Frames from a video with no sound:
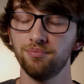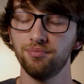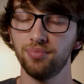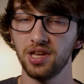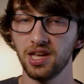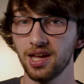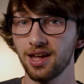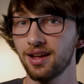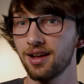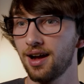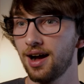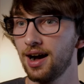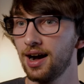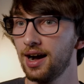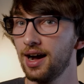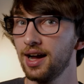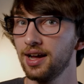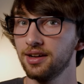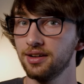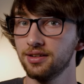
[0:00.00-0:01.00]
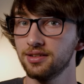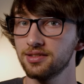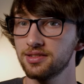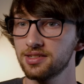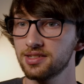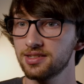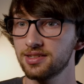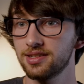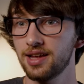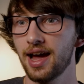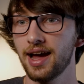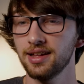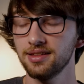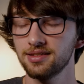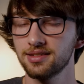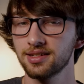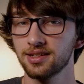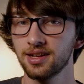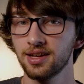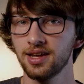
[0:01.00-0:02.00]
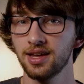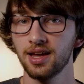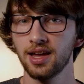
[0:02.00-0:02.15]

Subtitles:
being on set.